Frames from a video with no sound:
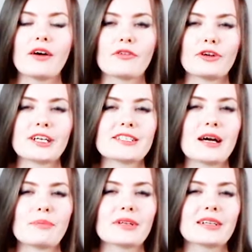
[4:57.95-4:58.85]
For
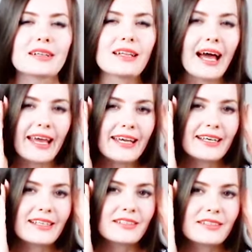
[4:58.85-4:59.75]
example,
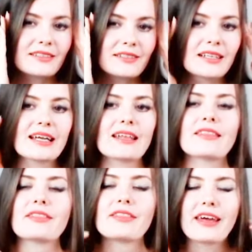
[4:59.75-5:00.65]
like,
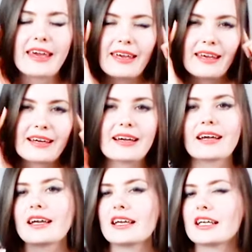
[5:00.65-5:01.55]
think,
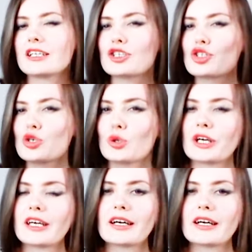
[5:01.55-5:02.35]
enjoy.